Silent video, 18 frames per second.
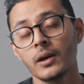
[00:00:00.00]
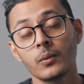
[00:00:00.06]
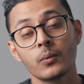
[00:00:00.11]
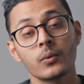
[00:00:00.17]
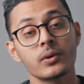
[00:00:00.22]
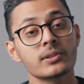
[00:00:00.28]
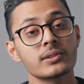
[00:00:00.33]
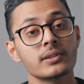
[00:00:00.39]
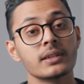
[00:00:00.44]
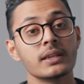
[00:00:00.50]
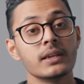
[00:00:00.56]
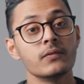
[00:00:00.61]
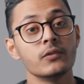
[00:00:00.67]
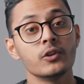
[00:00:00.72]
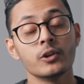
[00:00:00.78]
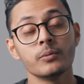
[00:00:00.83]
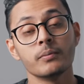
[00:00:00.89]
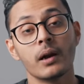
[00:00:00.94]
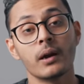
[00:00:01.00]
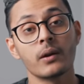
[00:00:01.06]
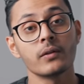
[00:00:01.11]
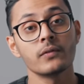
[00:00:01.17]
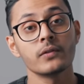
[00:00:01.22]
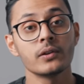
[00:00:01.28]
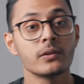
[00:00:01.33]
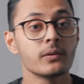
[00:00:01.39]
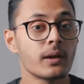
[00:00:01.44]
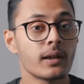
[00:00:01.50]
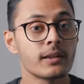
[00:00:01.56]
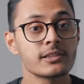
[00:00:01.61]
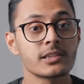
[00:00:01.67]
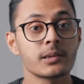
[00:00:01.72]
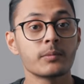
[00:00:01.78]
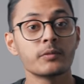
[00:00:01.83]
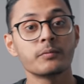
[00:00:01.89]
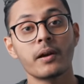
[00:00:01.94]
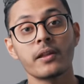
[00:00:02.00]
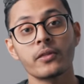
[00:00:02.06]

Wanted to give you my review and some of my